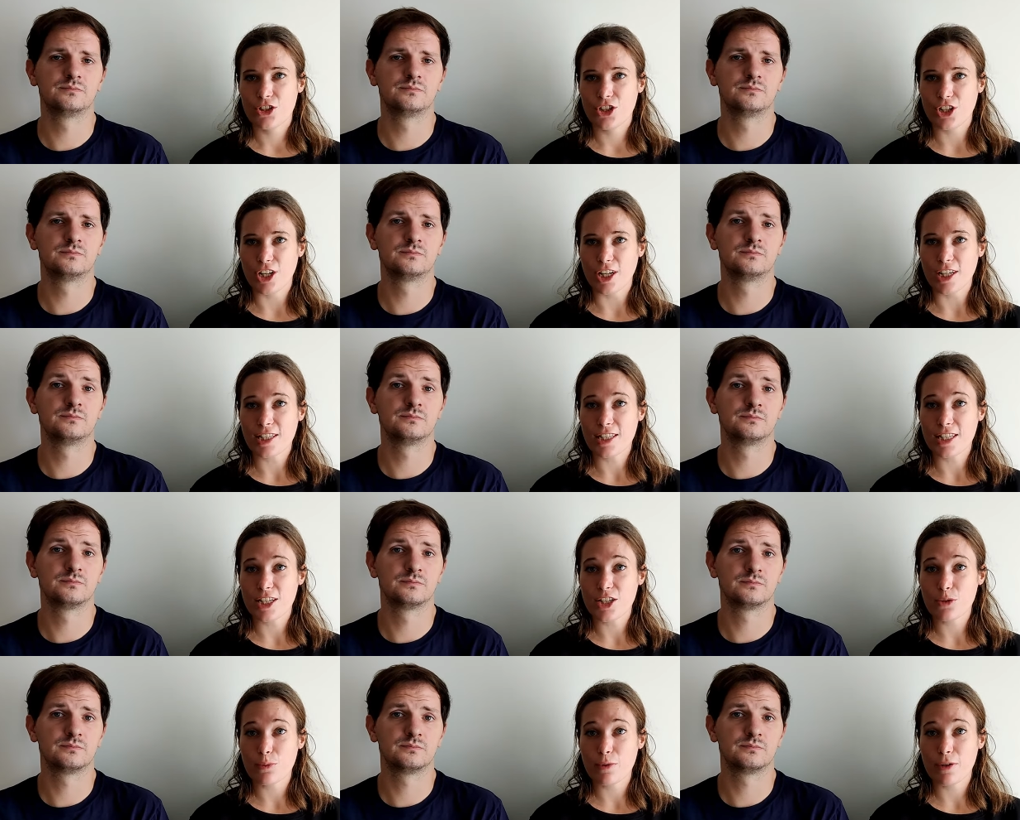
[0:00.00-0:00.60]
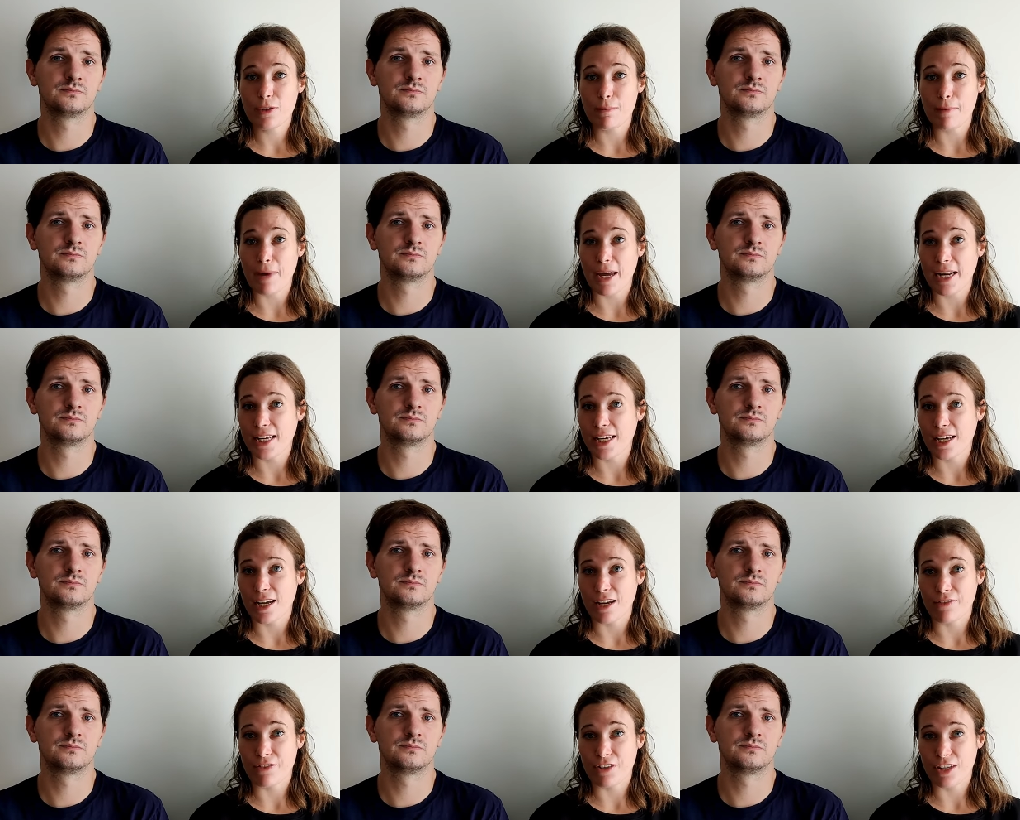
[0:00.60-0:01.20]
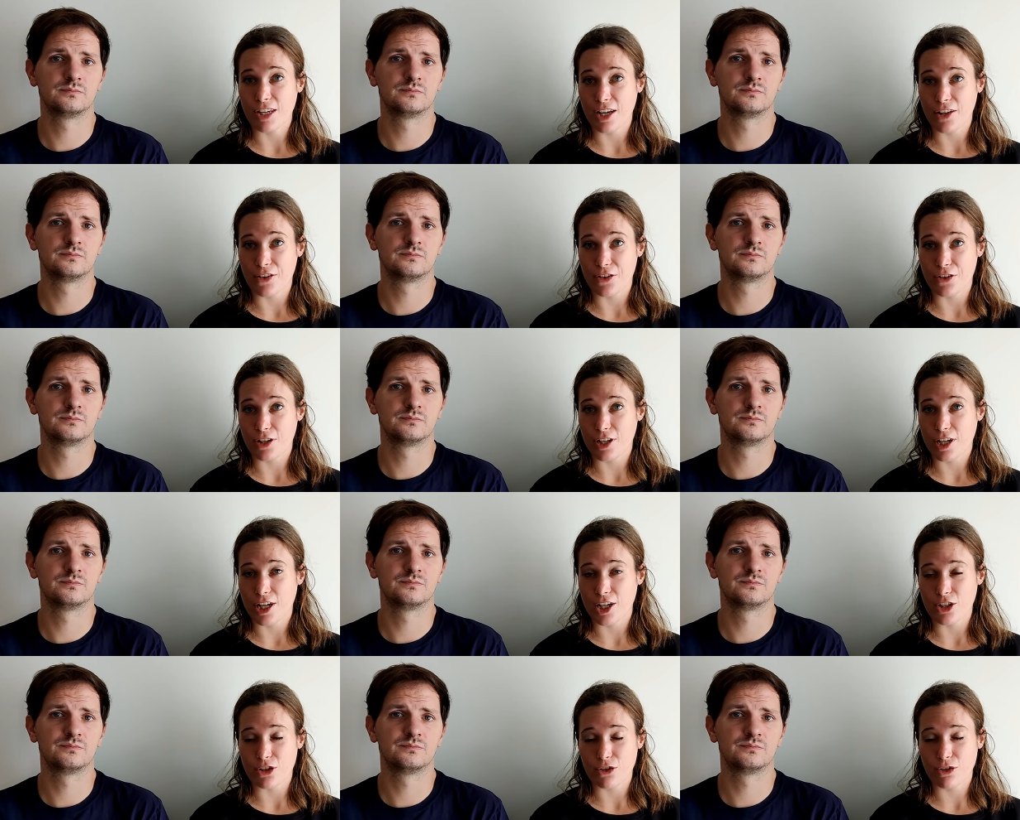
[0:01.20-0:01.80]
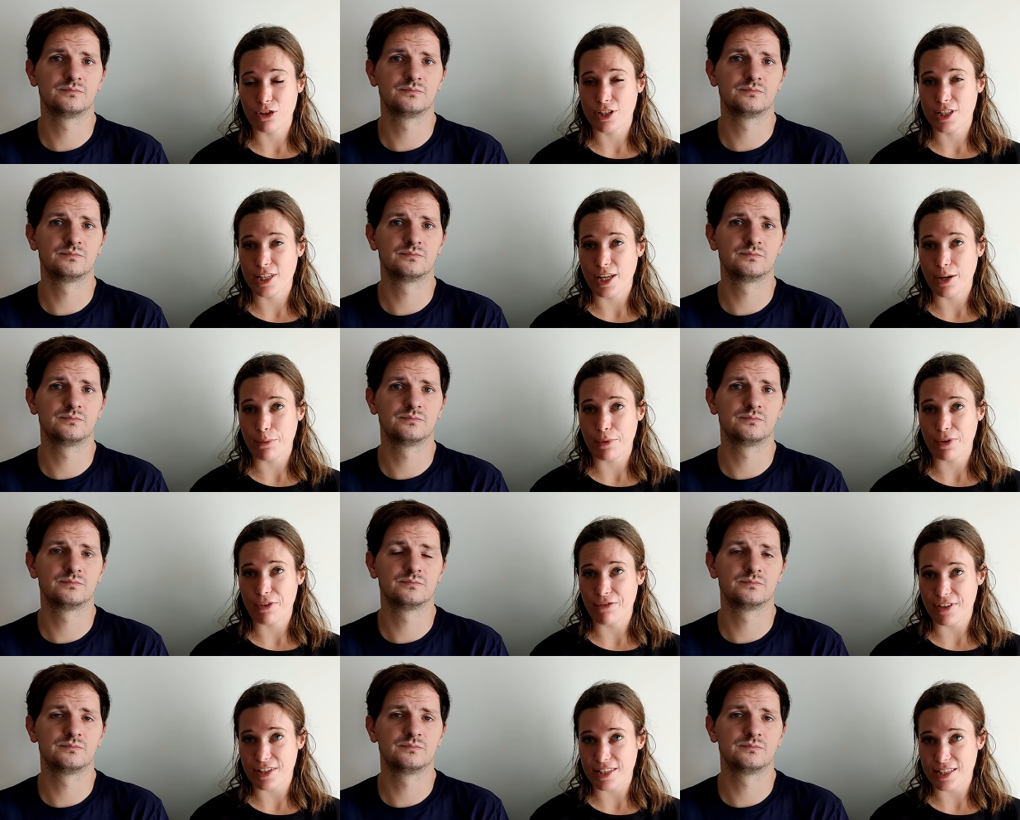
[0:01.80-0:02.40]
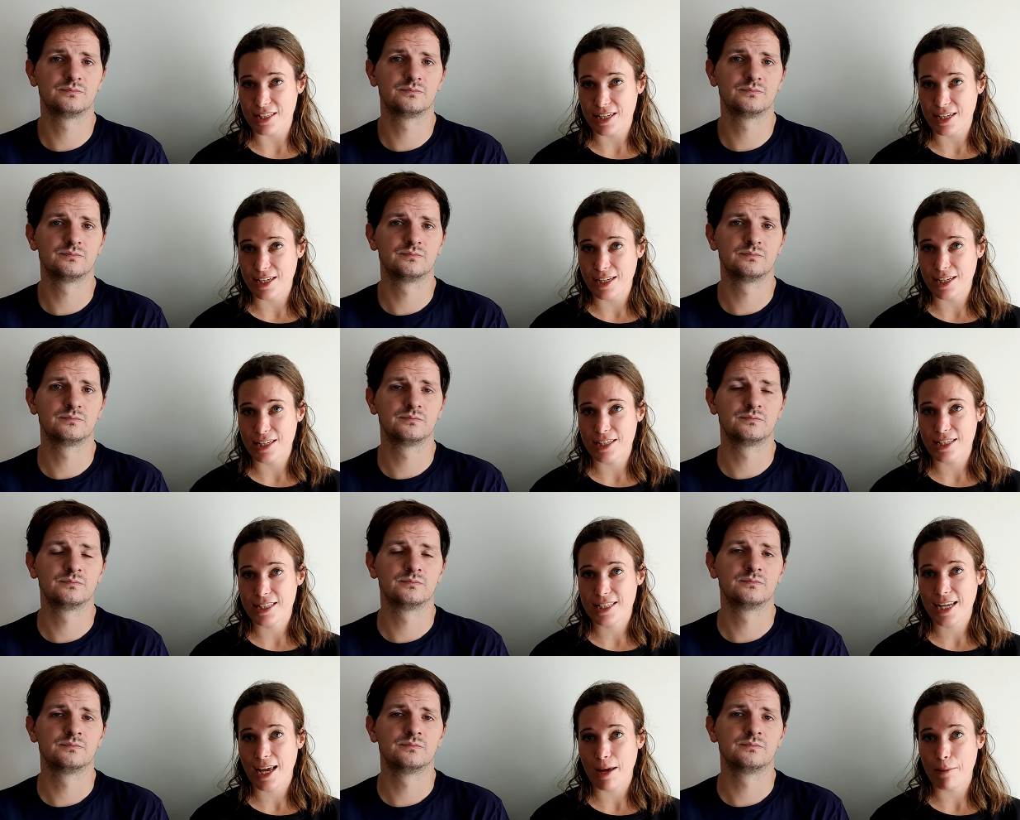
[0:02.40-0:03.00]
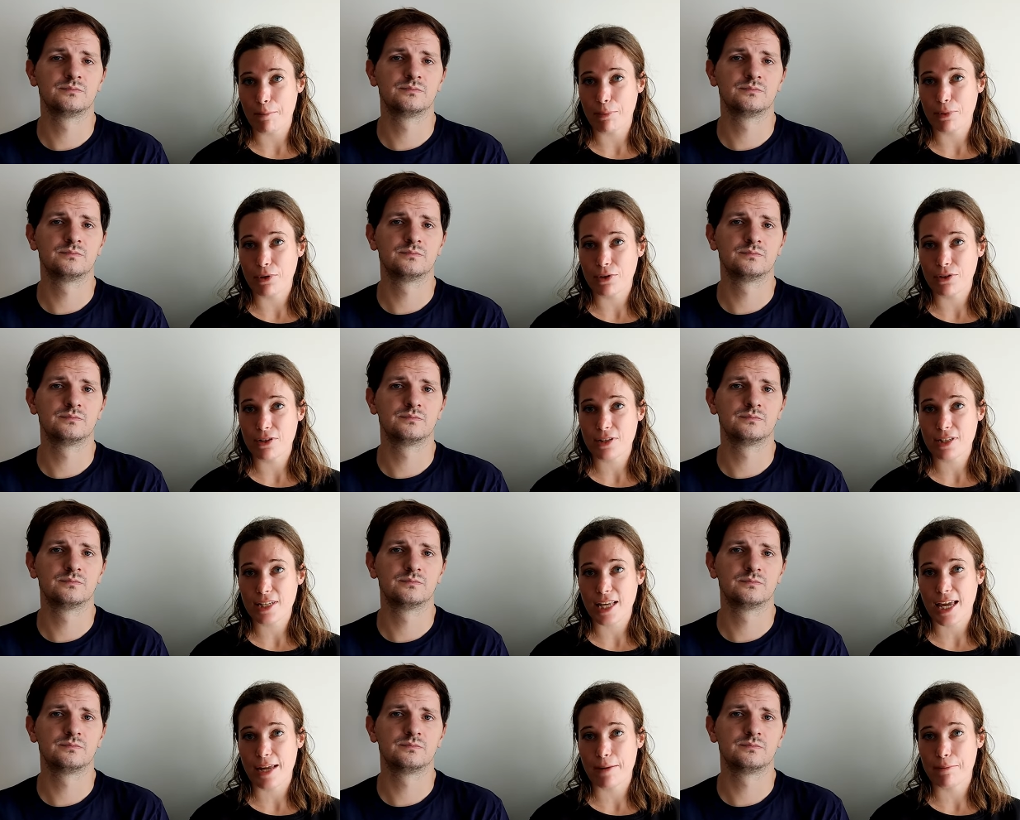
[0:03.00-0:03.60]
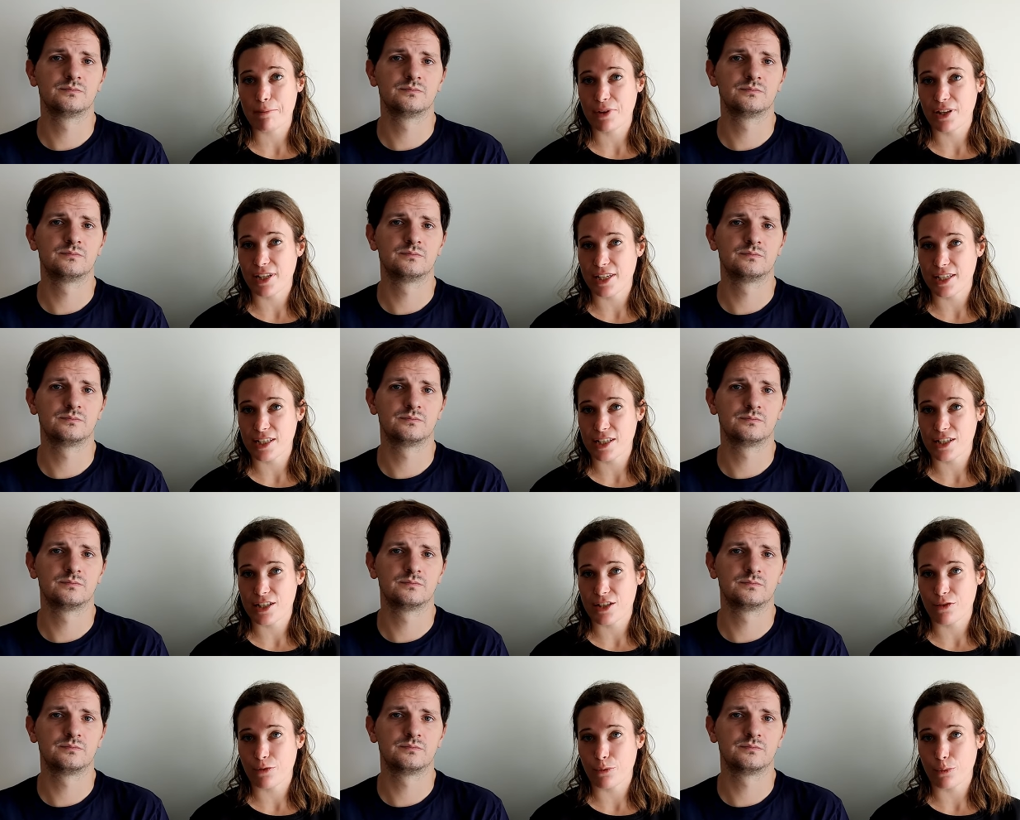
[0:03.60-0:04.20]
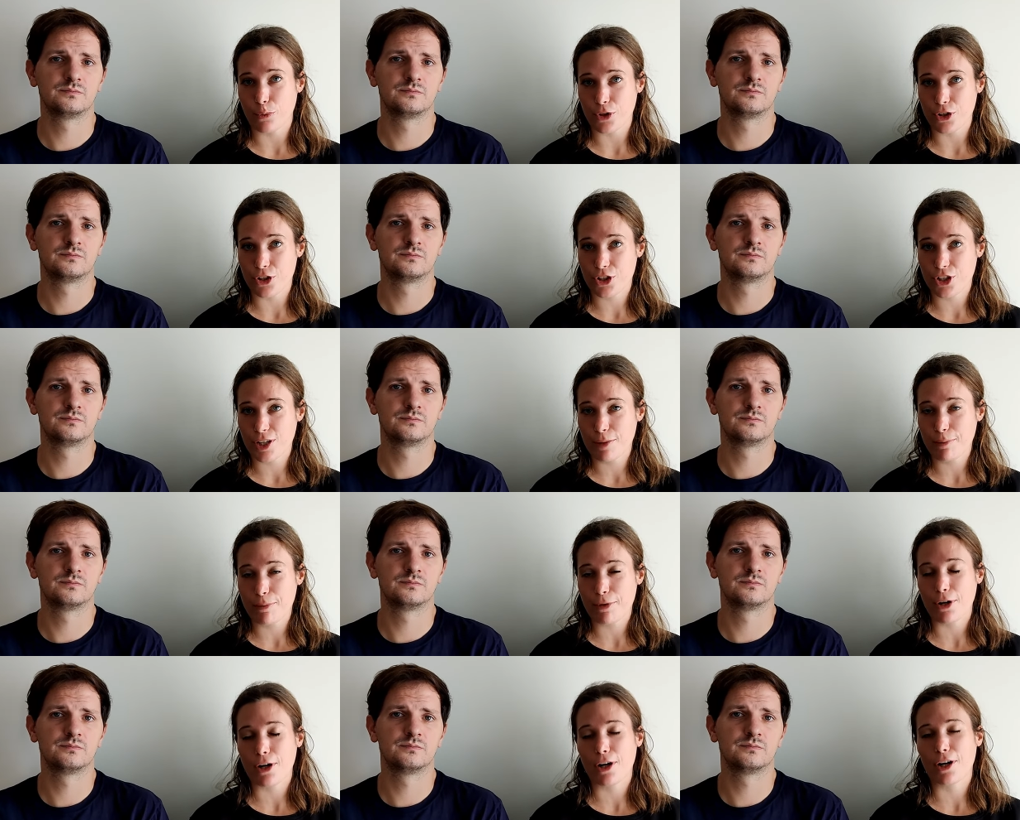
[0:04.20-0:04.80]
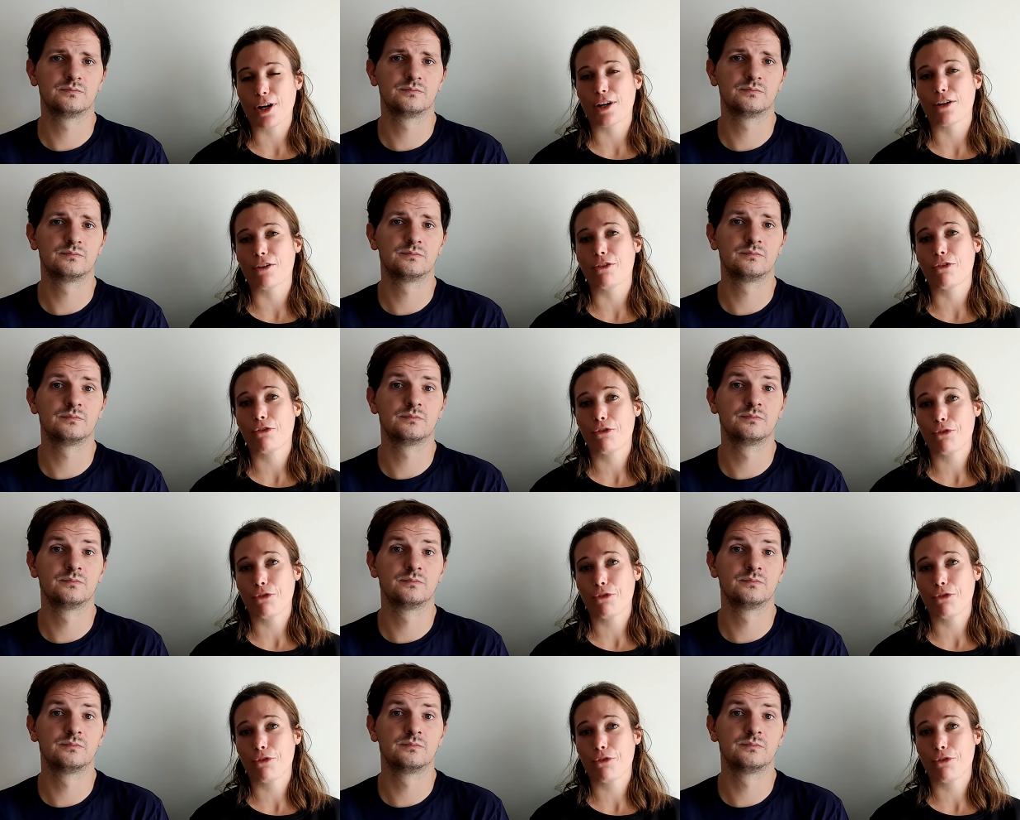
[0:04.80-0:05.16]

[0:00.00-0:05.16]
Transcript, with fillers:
Speaker 1: Just as with many of the other countries that we visited, temples and places of worship are